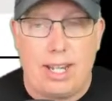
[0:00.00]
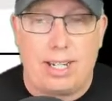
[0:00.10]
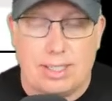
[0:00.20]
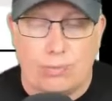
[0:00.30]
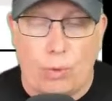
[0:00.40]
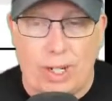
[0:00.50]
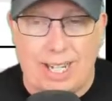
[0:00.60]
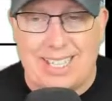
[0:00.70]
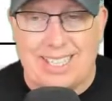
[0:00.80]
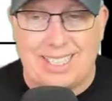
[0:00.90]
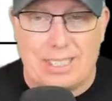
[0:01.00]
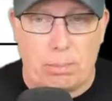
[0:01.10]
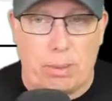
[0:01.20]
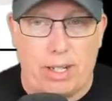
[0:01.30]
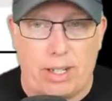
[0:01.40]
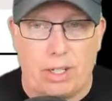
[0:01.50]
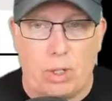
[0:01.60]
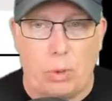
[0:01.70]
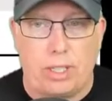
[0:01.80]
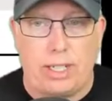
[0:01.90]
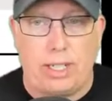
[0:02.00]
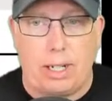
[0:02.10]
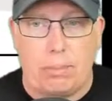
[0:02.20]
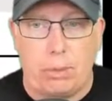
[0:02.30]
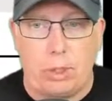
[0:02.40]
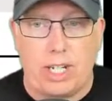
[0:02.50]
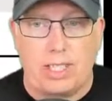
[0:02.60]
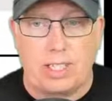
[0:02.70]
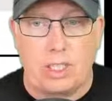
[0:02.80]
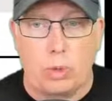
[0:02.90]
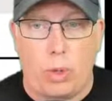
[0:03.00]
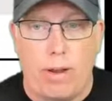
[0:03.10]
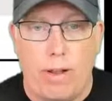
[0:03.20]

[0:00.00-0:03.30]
ATS forecast. System play going to go with the Blue Jays in this one.